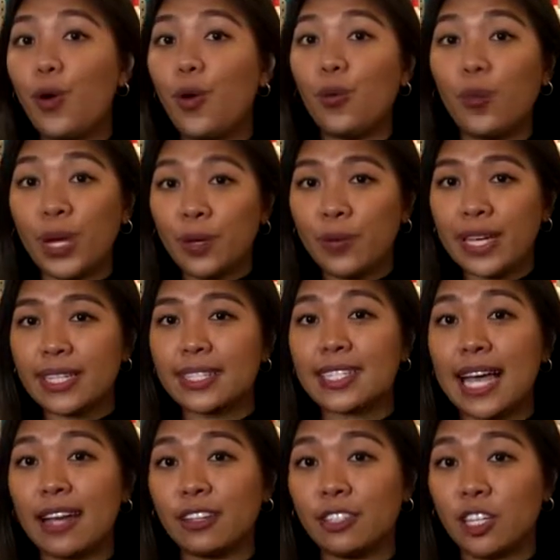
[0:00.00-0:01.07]
One way to
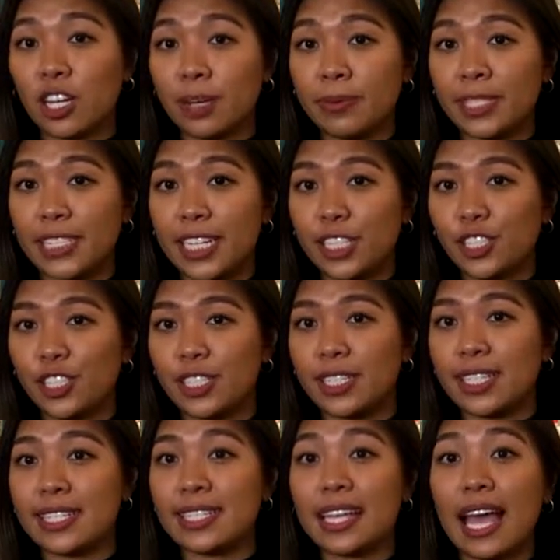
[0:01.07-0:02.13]
tackle documentation
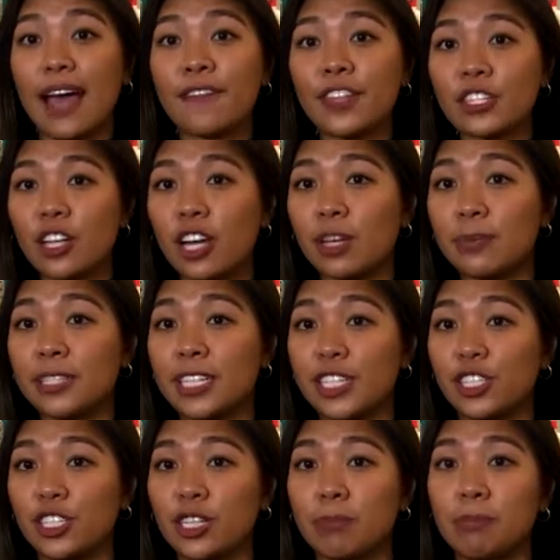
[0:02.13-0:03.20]
is to have the
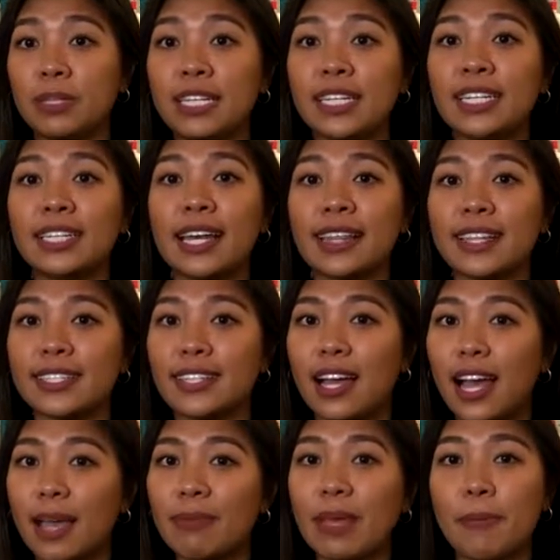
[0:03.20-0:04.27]
documentation completed at the
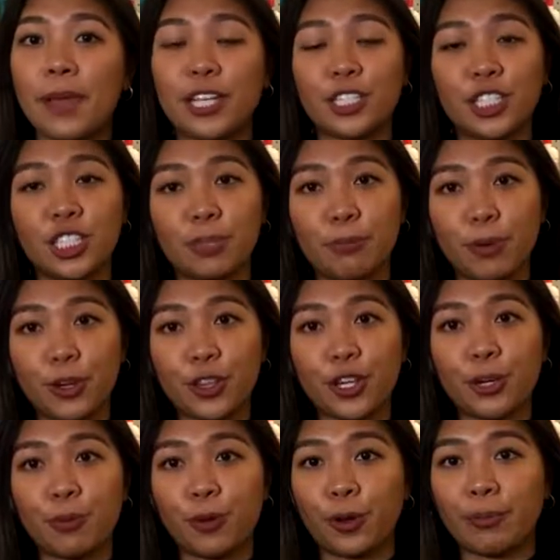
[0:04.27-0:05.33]
time that patients book their
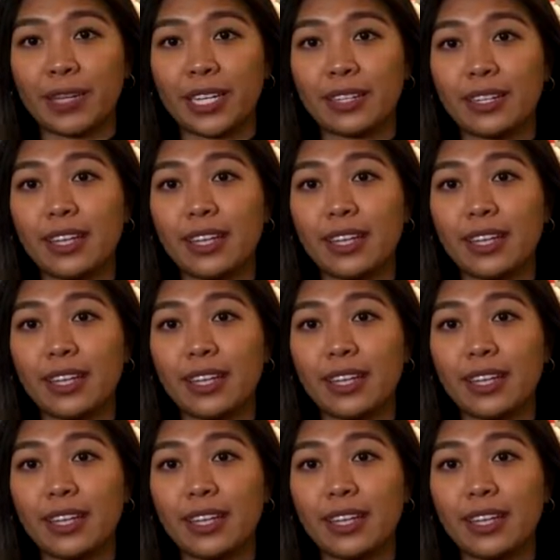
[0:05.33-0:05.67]
appointment.